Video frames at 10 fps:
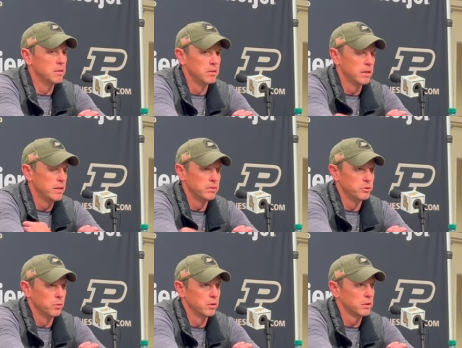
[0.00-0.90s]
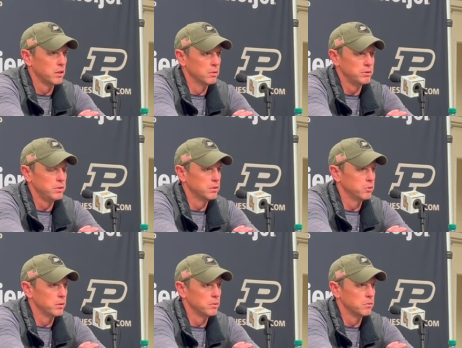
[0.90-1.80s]
And there, he's a joy to coach, he's a
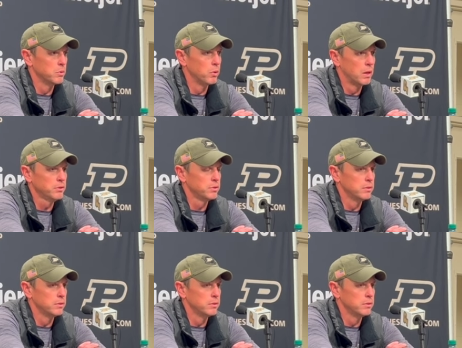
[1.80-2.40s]
joy to watch,